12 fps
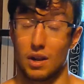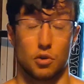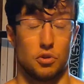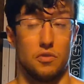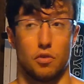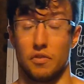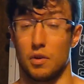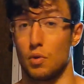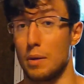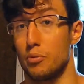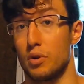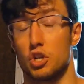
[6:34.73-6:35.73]
like an evolving
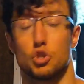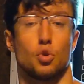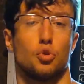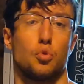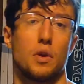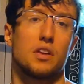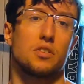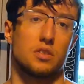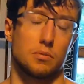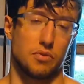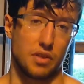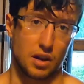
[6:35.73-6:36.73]
rep range, you're doing
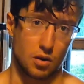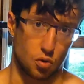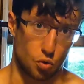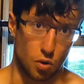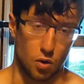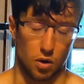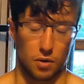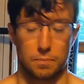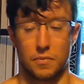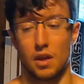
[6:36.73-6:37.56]
something wrong.